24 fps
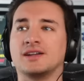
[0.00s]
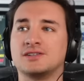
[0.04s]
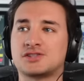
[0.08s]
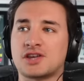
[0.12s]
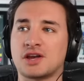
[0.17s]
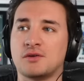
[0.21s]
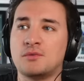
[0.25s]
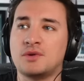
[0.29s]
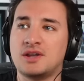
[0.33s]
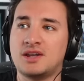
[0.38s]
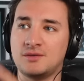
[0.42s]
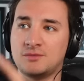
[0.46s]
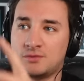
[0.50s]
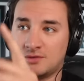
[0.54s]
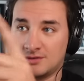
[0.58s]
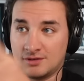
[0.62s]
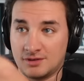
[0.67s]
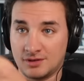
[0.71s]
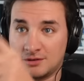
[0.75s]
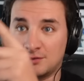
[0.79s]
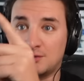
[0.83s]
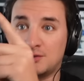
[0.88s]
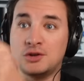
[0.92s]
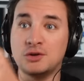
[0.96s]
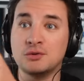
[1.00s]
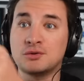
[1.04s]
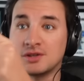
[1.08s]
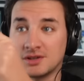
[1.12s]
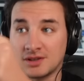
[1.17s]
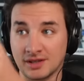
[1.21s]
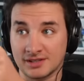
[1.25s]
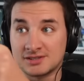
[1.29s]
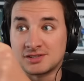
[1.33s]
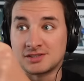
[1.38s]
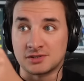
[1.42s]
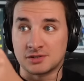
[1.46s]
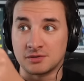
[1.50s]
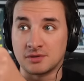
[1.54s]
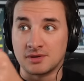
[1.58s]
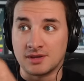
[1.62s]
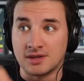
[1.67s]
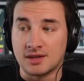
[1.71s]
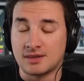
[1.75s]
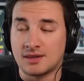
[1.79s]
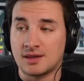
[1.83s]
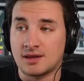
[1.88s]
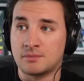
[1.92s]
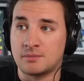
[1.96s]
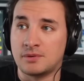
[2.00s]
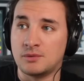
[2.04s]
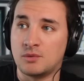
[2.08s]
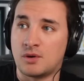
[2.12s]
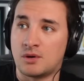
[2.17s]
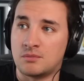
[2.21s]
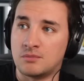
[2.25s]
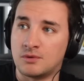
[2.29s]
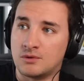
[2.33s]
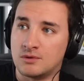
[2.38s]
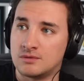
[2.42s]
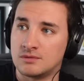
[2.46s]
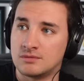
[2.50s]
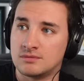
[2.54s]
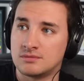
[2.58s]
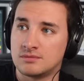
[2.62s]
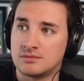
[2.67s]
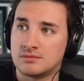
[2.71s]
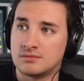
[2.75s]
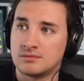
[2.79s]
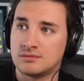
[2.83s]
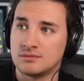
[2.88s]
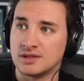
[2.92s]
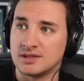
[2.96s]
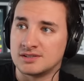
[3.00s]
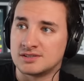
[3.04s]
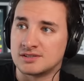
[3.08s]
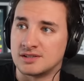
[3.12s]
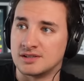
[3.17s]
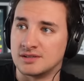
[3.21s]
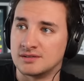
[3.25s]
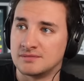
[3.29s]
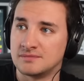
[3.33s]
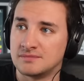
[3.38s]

So we need. You could listen to it, and then that'd be one more listener.